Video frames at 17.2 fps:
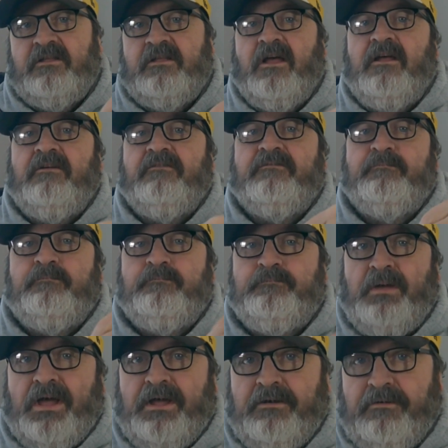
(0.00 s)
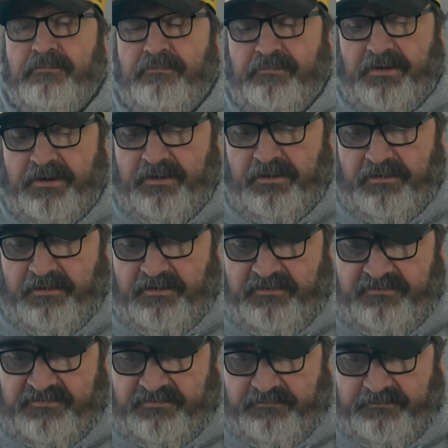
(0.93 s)
gave better
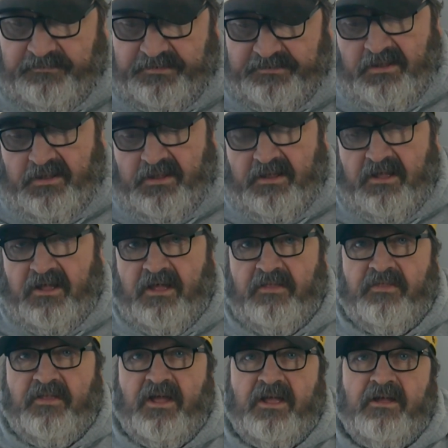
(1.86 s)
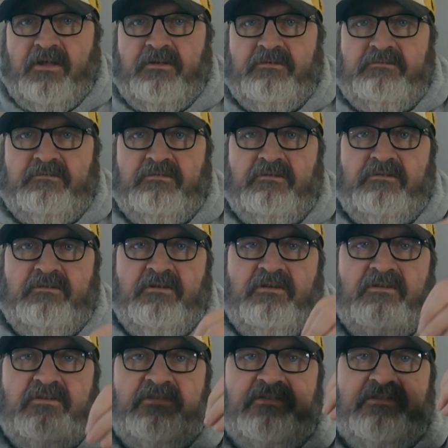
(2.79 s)
realism, and they
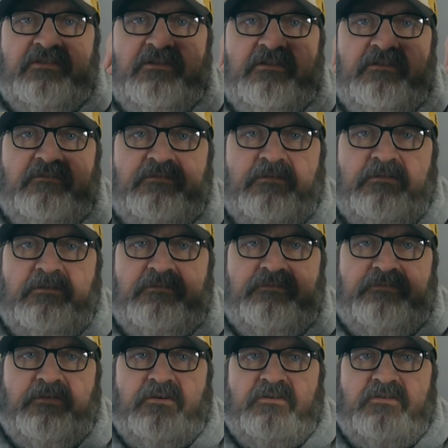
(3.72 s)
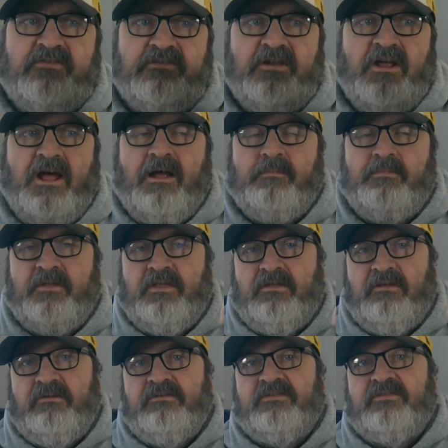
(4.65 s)
introduced for the first time the
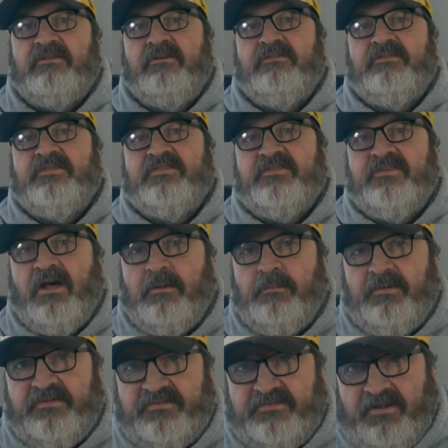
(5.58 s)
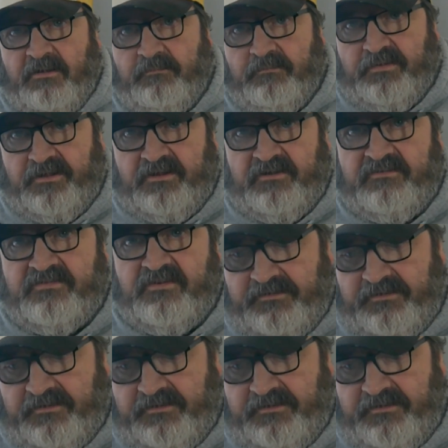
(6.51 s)
use of sub-assemblies